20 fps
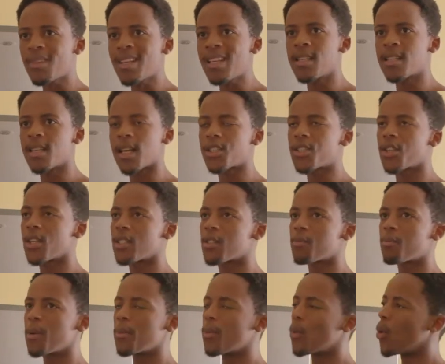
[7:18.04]
such as
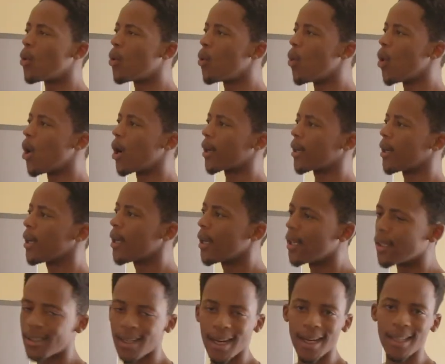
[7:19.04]
people who work
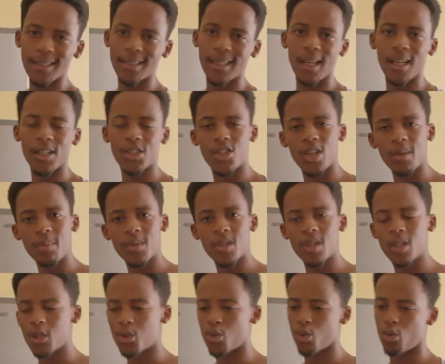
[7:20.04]
in car dealerships.
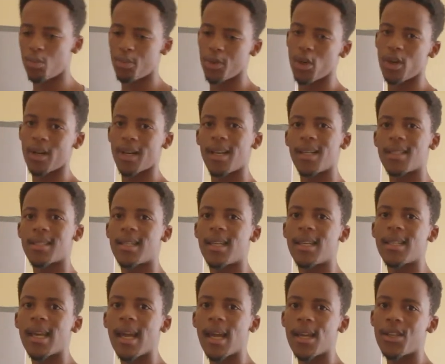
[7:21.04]
This will be your real
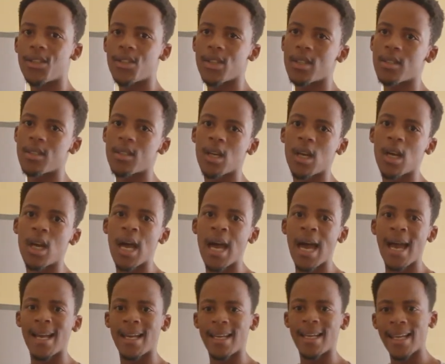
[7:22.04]
estate agents.
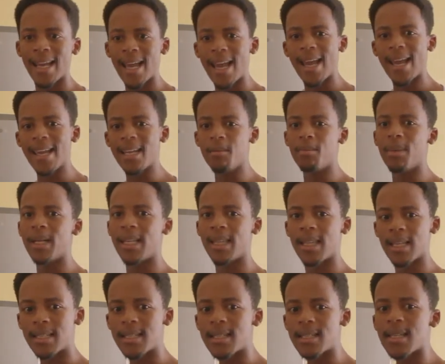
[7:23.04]
Anybody
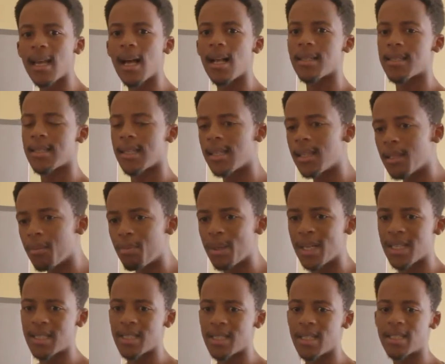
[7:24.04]
that sells in a
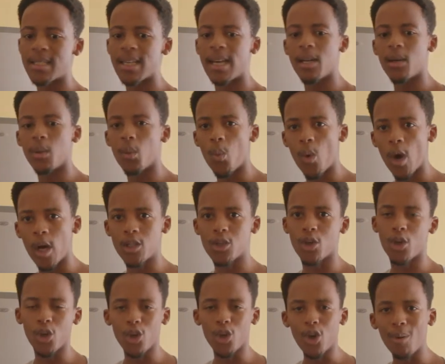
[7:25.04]
business and works
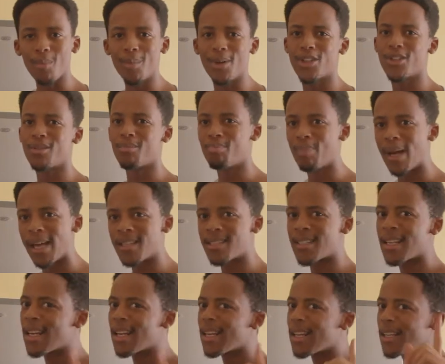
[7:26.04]
on a commission
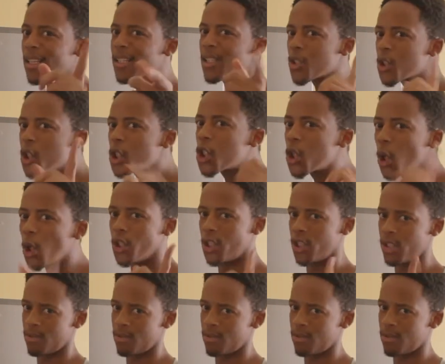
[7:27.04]
base should